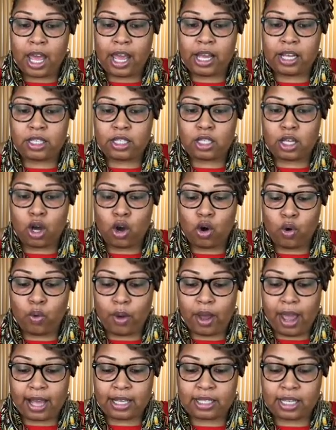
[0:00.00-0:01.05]
And
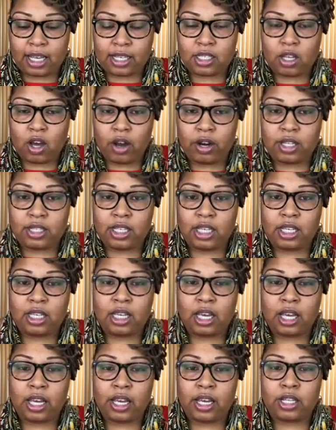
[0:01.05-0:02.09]
so as I started to
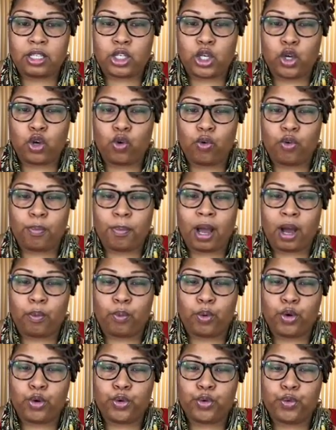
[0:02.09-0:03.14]
get in tune with my
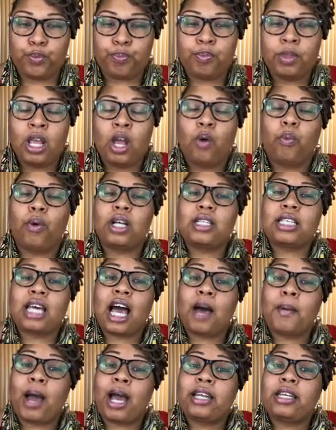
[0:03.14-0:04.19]
womb, one
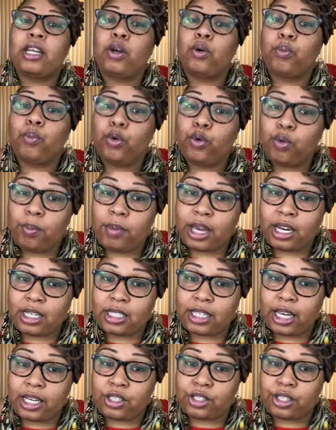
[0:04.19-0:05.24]
time I did a womb
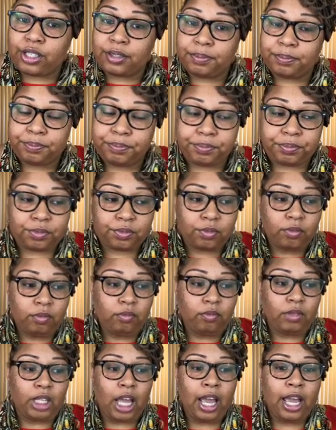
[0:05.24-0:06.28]
meditation.
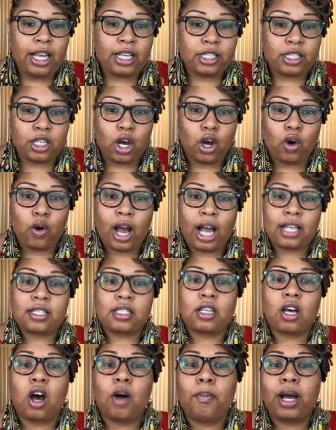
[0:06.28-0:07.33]
And so I
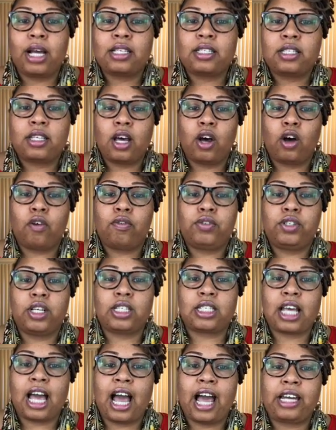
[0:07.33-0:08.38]
saw myself
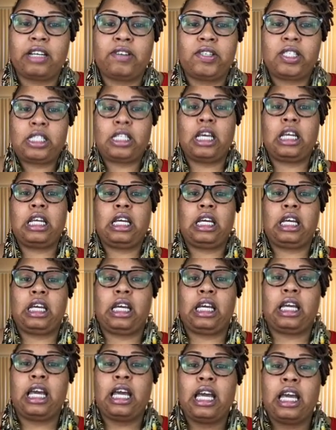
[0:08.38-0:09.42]
just kind of
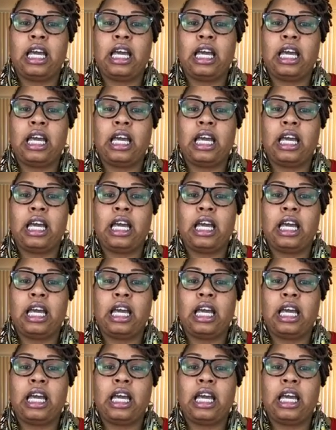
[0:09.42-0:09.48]
sitting